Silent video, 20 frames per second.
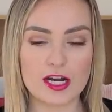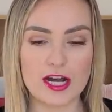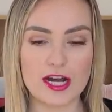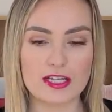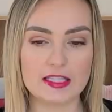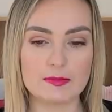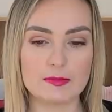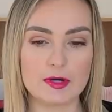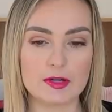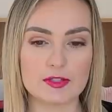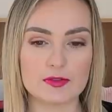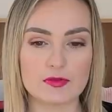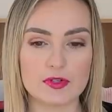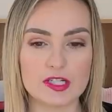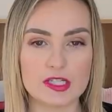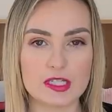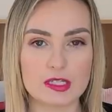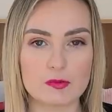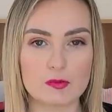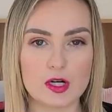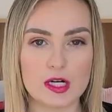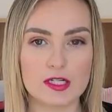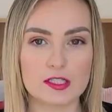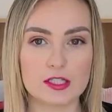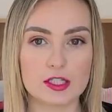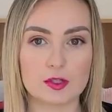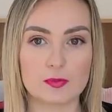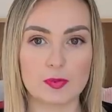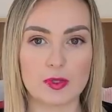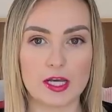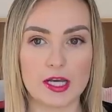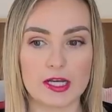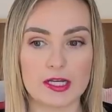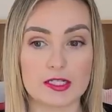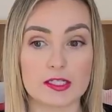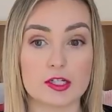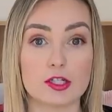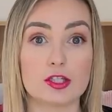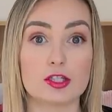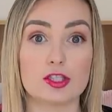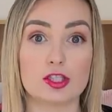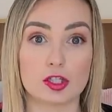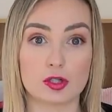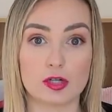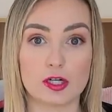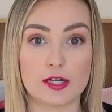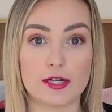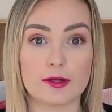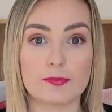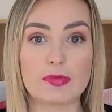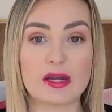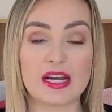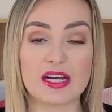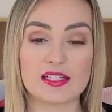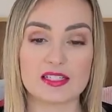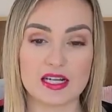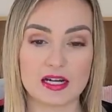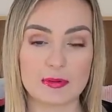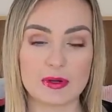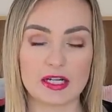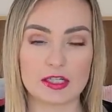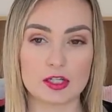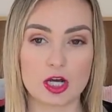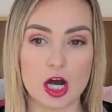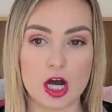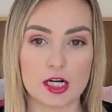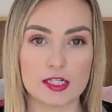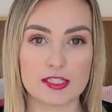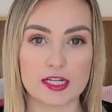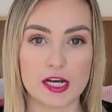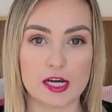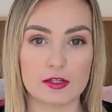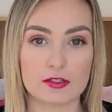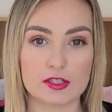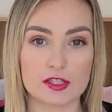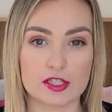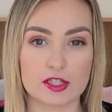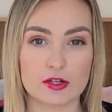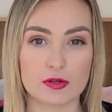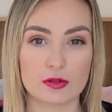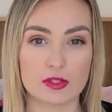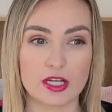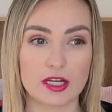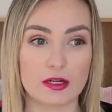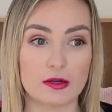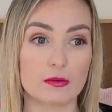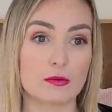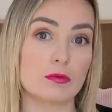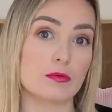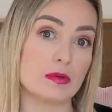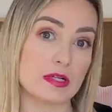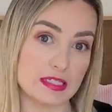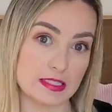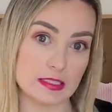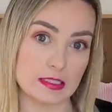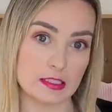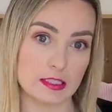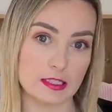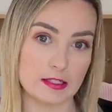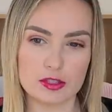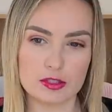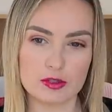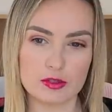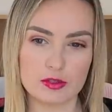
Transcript: and the most recent one took place during pandemic lockdown, so like recently.